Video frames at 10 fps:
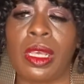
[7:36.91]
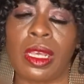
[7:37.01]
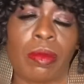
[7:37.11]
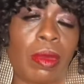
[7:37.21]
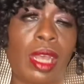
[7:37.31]

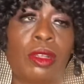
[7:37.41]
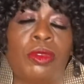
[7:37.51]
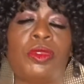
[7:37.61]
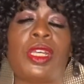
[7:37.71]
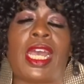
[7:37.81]
And
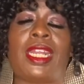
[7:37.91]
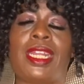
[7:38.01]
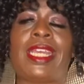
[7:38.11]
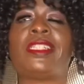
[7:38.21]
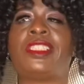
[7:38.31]
Marlo,
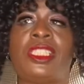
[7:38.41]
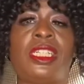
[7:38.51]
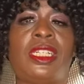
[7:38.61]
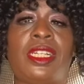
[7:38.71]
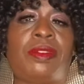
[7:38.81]
she
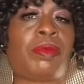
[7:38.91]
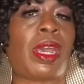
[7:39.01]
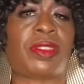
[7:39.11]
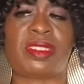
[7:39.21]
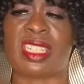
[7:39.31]
didn't let it
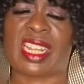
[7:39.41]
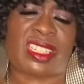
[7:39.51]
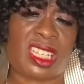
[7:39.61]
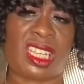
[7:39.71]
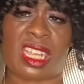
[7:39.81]
bother. She said, I
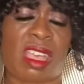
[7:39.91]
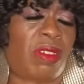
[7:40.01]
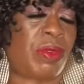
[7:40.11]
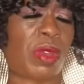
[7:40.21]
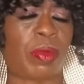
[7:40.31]
did? I
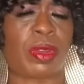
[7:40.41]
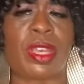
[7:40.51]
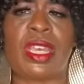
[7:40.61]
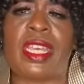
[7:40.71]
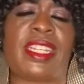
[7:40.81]
don't remember.
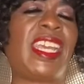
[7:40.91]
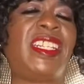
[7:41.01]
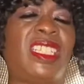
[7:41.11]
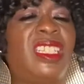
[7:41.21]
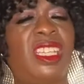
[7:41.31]
And Eddie
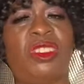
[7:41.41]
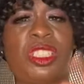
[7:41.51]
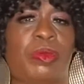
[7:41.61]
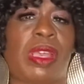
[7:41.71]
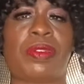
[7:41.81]
said, yeah, you
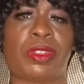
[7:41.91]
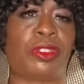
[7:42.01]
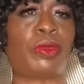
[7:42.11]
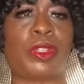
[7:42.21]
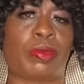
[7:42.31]
just paid for your
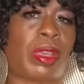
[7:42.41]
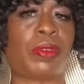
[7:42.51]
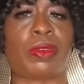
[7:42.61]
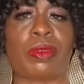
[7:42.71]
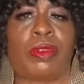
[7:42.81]
trip. You didn't pay
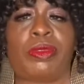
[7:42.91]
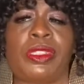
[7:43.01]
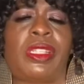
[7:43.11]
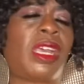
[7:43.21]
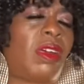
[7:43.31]
for the room. She
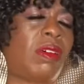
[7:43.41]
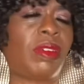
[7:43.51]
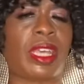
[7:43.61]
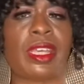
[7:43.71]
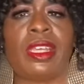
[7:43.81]
was like, oh,
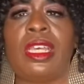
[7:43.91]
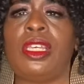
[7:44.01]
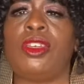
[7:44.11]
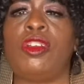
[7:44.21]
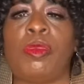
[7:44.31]
okay.
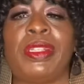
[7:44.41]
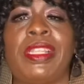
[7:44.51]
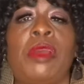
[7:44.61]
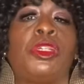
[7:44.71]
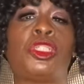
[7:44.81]
You know, but
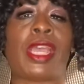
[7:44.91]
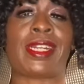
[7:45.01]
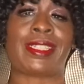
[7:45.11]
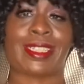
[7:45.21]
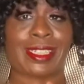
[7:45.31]
they were trying
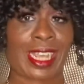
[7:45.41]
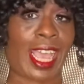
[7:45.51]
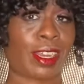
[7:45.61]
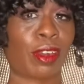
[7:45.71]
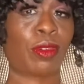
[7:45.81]
to
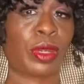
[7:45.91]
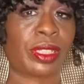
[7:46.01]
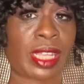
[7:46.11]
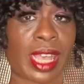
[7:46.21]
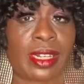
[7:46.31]
attack her
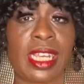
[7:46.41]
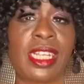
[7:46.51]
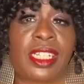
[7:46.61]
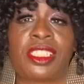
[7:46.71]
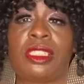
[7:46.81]
with that.
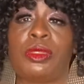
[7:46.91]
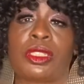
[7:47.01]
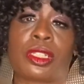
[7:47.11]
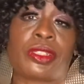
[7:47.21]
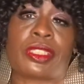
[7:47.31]
And she was
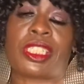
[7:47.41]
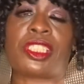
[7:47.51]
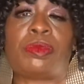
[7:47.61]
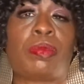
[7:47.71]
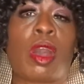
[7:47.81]
thirsty.
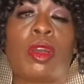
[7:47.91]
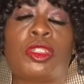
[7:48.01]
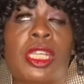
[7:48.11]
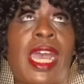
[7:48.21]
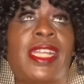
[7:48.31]
And
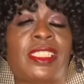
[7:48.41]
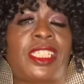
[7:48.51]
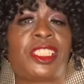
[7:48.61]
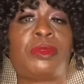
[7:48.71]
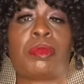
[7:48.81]
Todd
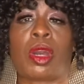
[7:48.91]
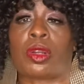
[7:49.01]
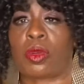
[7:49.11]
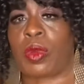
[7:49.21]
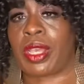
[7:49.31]
said she bought
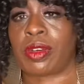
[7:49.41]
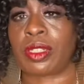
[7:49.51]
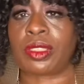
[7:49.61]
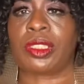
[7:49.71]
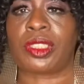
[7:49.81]
her way
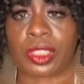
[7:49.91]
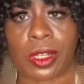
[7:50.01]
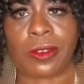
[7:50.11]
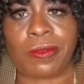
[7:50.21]
onto the show.